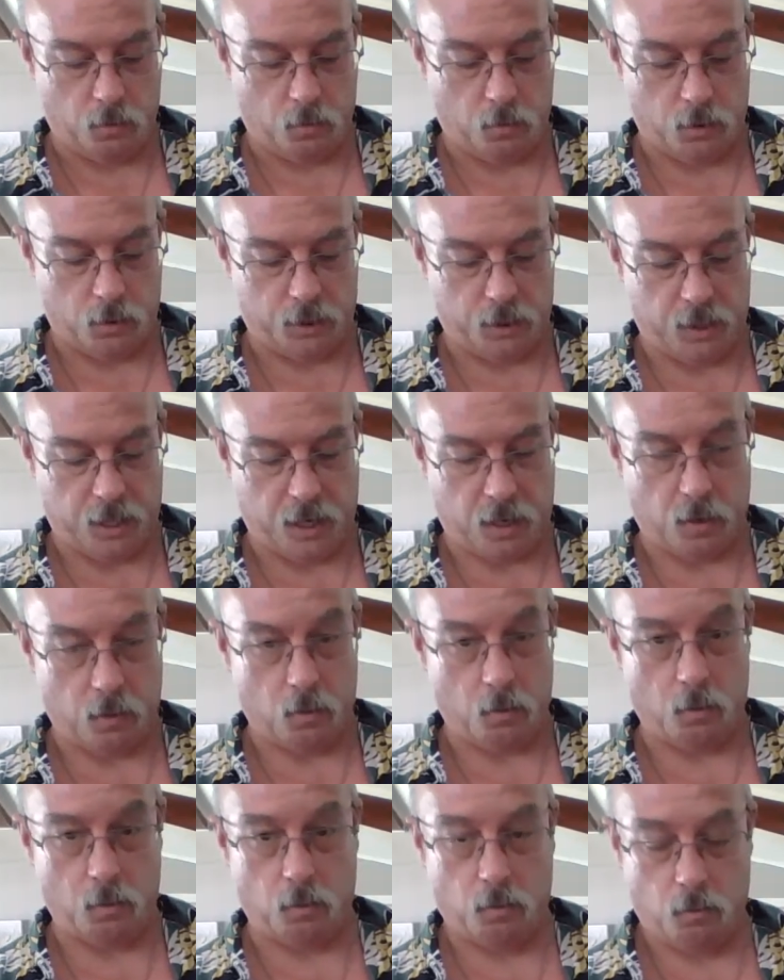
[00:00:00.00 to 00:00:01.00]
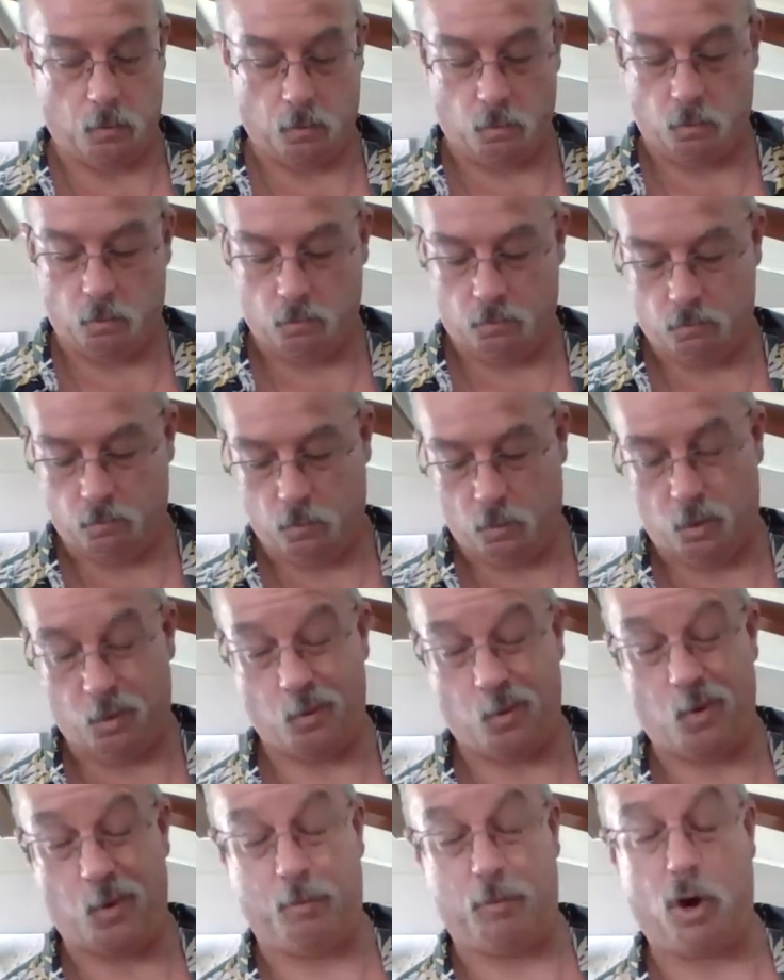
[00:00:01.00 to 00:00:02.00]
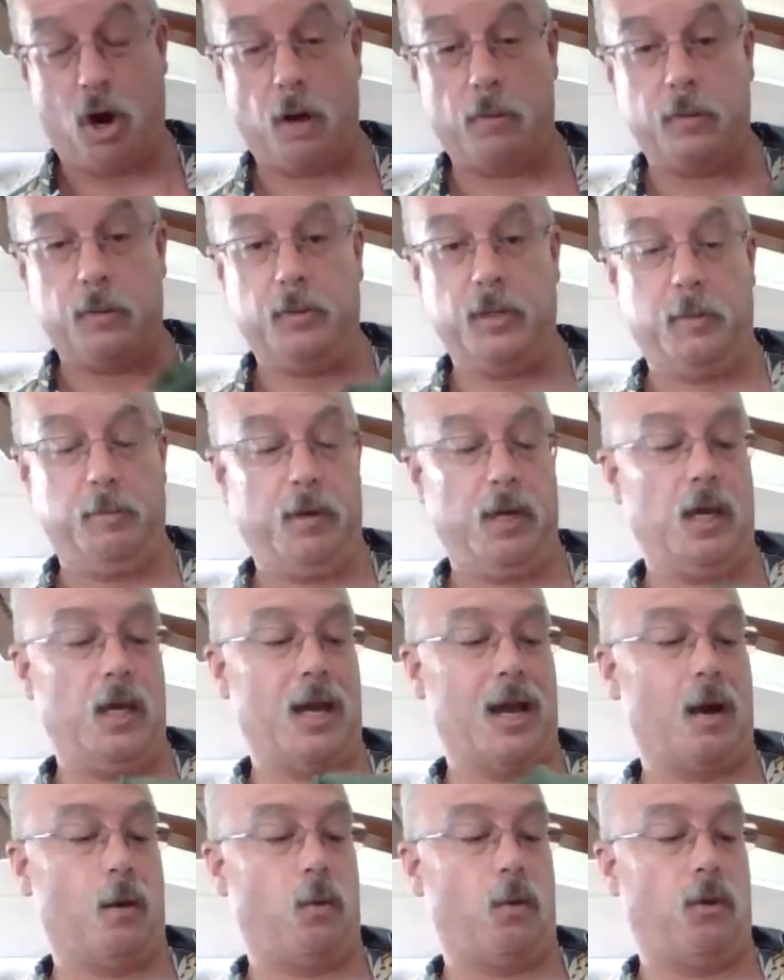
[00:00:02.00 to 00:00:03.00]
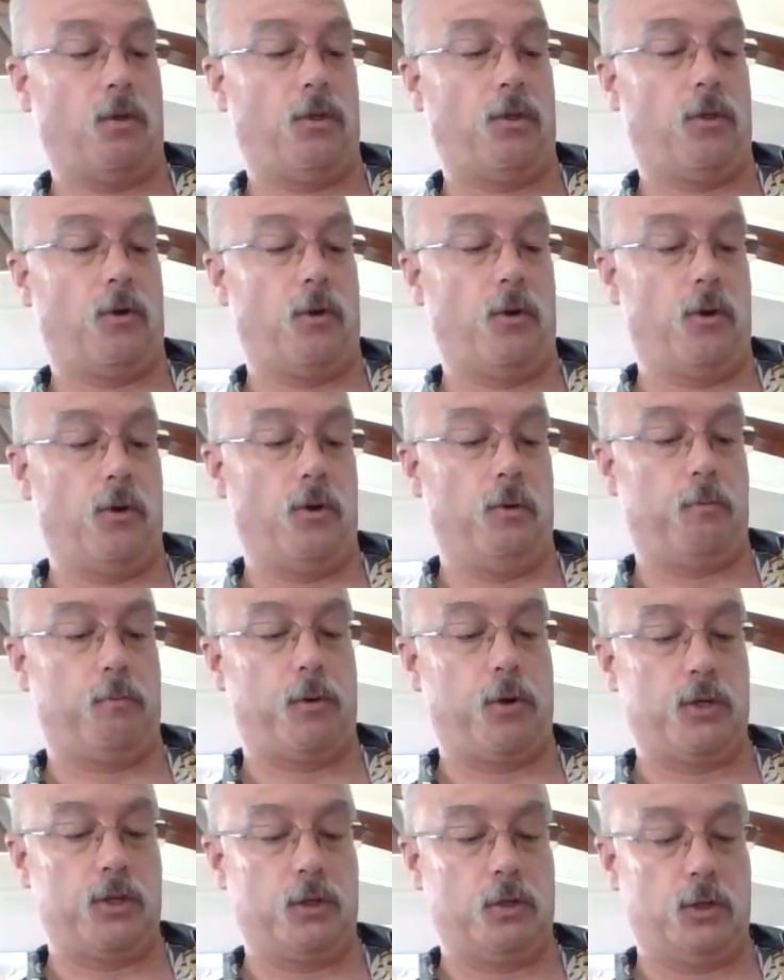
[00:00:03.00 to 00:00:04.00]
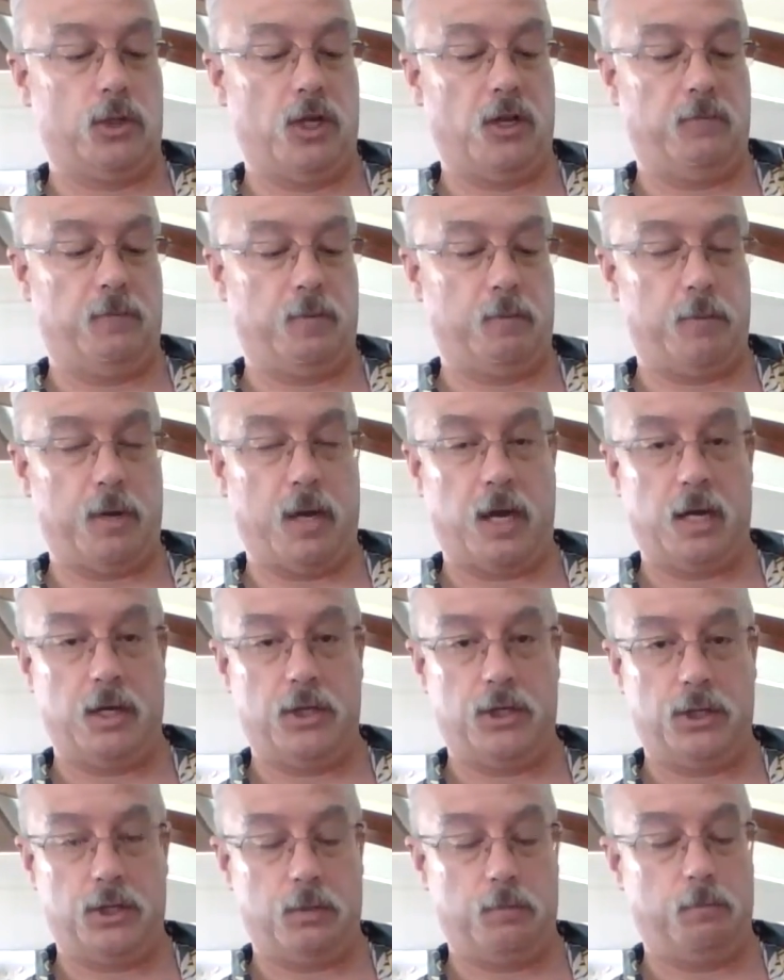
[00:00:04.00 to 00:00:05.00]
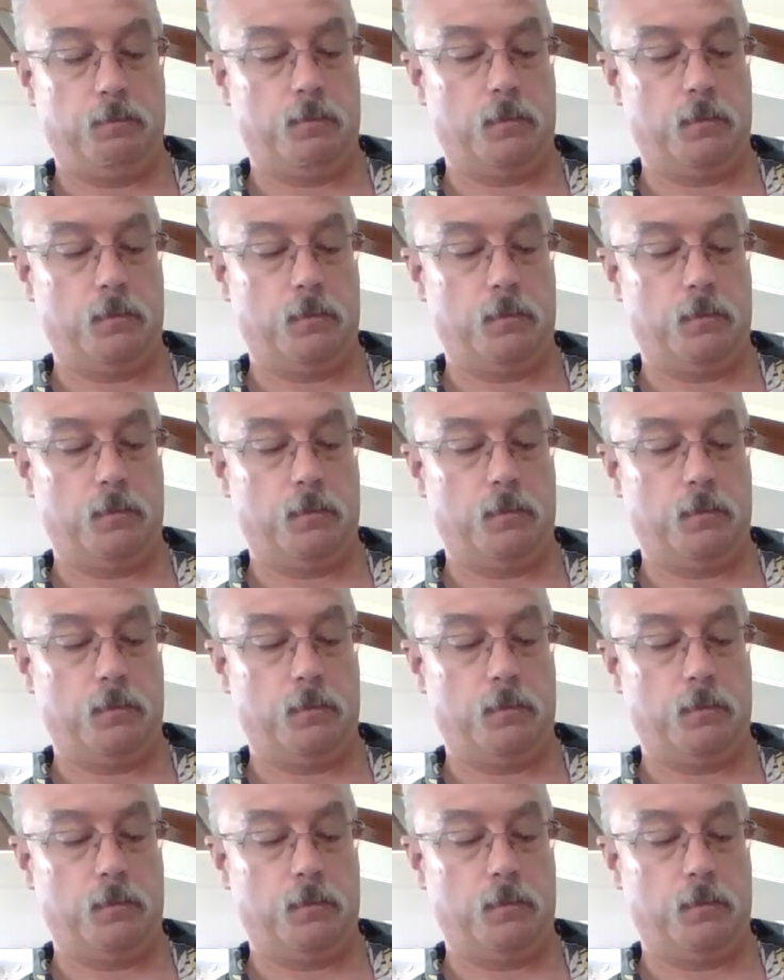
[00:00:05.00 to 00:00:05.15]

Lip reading: what is now will probably be our third personal achievement badge